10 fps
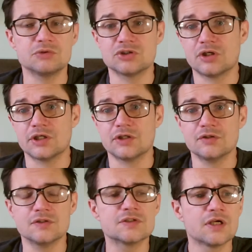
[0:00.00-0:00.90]
which I
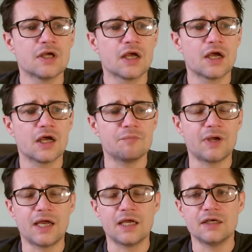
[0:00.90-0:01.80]
use,
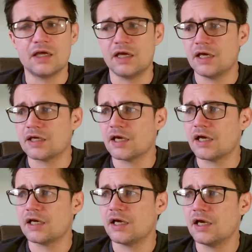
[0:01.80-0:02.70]
and a air
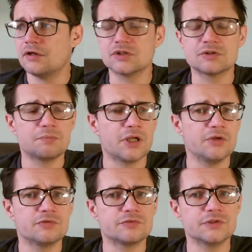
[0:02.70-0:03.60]
can, and just blow
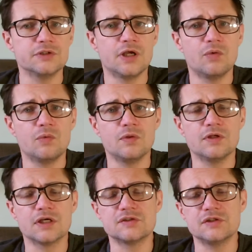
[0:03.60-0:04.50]
through all the
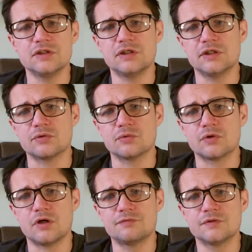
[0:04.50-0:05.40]
dust and clean it all
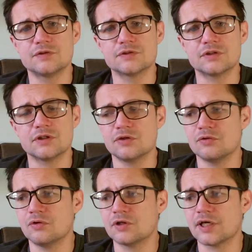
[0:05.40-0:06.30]
off, so that
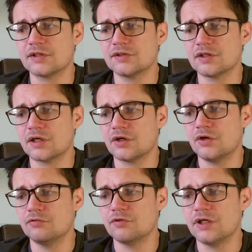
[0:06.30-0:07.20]
you're not getting an
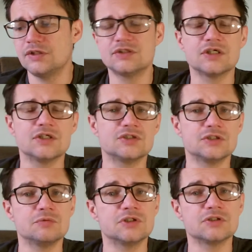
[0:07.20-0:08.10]
overheating
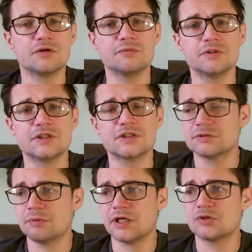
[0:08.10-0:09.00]
issue, which I would
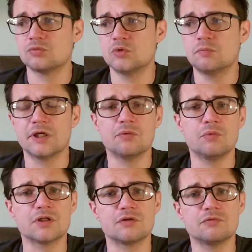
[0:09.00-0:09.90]
expect will be
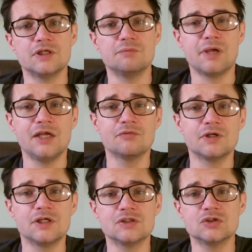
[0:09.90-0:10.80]
one of the main
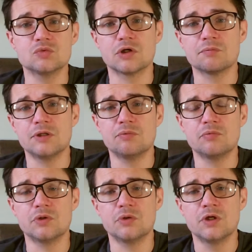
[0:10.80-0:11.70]
reasons why people
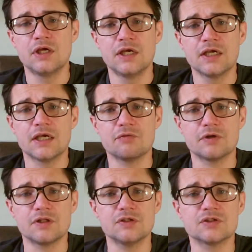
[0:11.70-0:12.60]
will get
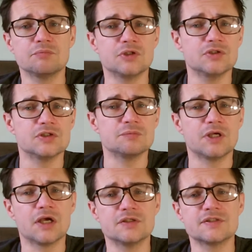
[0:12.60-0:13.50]
rid of these computers,
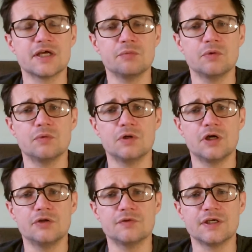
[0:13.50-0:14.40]
because they will
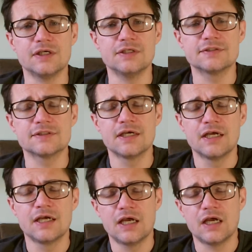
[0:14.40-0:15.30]
overheat
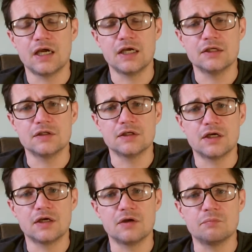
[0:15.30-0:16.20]
and
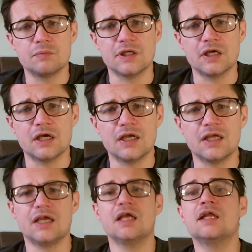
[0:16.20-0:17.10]
be
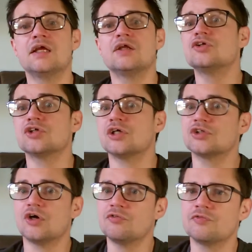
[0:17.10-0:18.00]

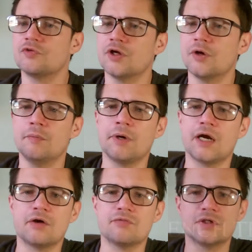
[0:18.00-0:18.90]
shuts off for no
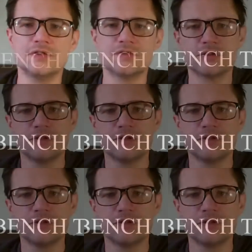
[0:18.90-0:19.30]
apparent reason.